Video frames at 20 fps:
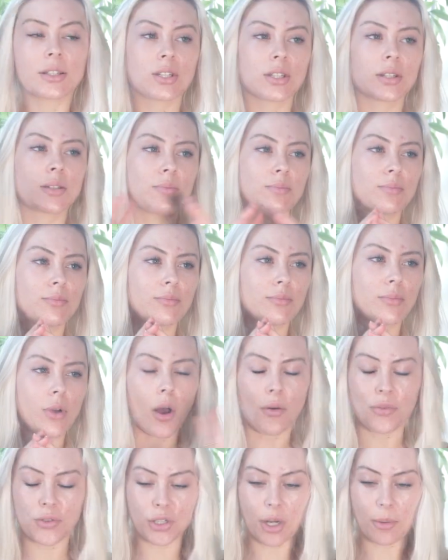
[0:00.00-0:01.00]
just
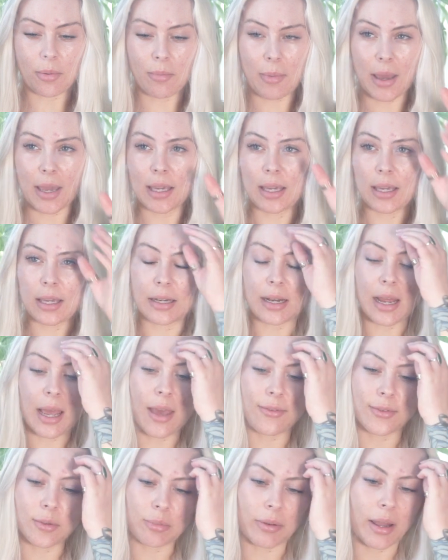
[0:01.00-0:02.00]
off the top of my head. I
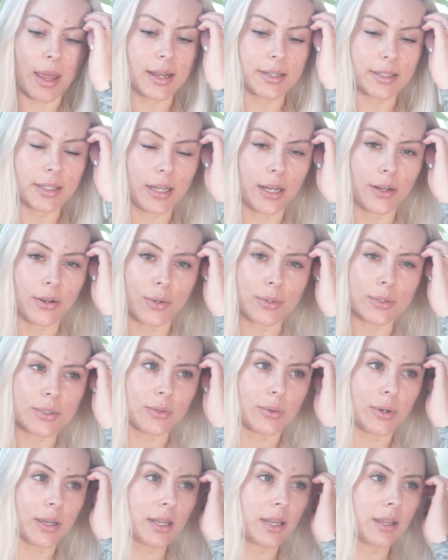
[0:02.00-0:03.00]
haven't planned any notes
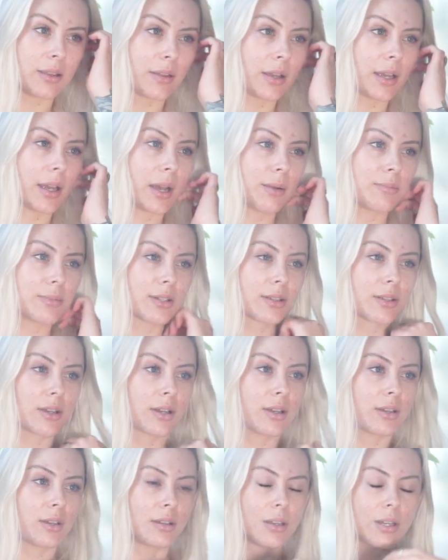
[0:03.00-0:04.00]
or anything. I'm just
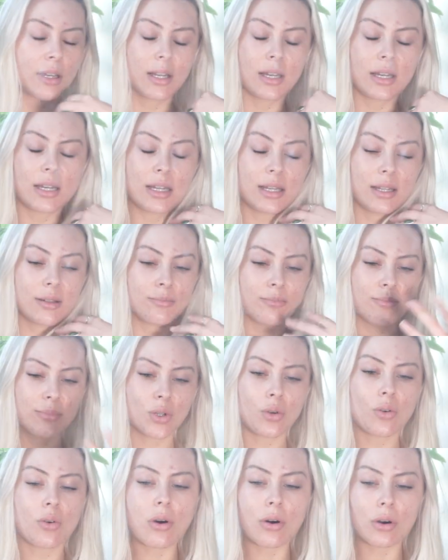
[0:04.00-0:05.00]
gonna
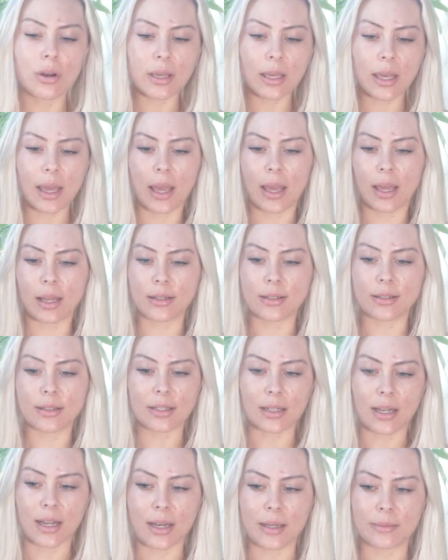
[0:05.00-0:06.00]
talk, and
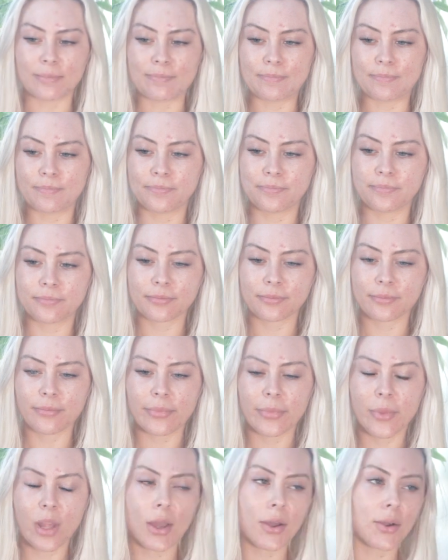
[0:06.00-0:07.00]

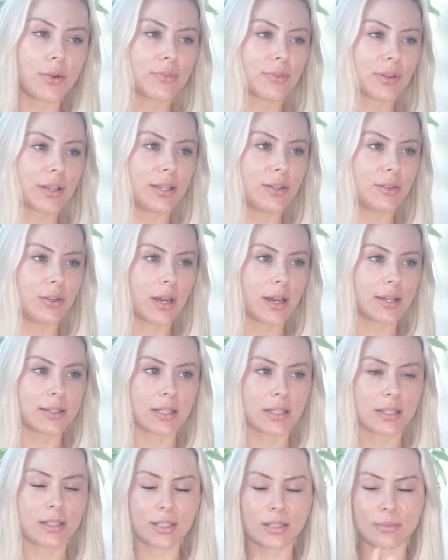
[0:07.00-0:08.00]
hopefully you guys
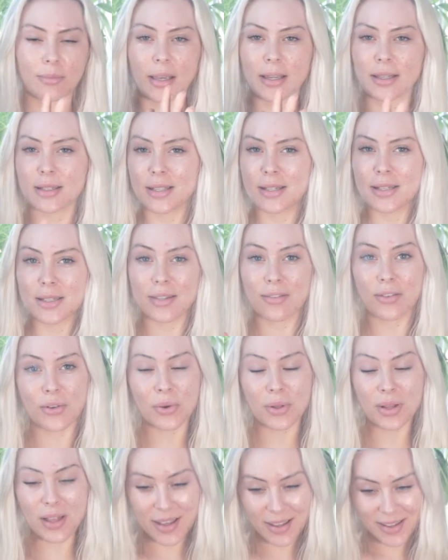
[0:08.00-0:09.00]
can just make sense of it all.